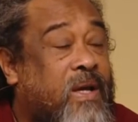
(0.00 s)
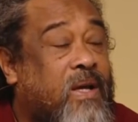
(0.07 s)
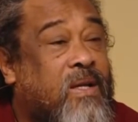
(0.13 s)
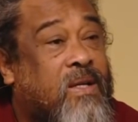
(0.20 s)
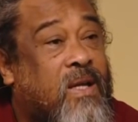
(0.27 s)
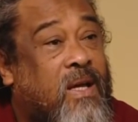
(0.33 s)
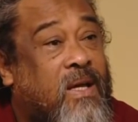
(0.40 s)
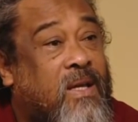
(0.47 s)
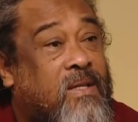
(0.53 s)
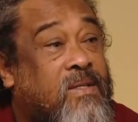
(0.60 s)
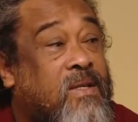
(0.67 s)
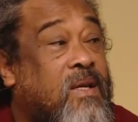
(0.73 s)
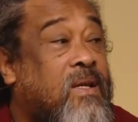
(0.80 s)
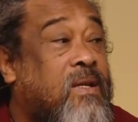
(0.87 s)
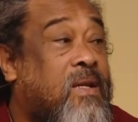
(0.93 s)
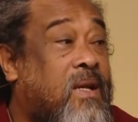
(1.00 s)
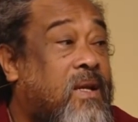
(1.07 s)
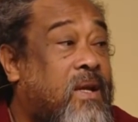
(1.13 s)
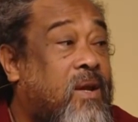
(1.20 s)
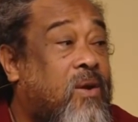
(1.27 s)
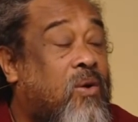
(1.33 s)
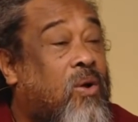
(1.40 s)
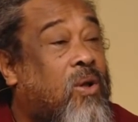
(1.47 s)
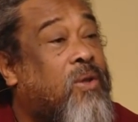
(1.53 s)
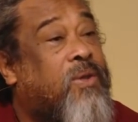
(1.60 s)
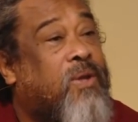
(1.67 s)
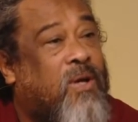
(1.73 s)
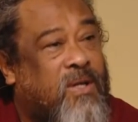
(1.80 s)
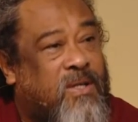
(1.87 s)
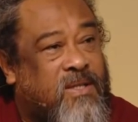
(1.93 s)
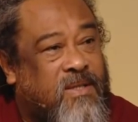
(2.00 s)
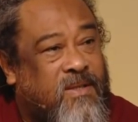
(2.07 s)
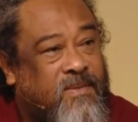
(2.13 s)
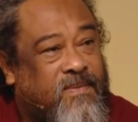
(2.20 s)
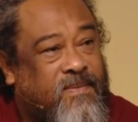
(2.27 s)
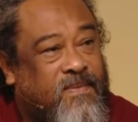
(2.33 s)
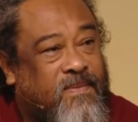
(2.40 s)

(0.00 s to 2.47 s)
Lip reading: recognize that they are all thoughts?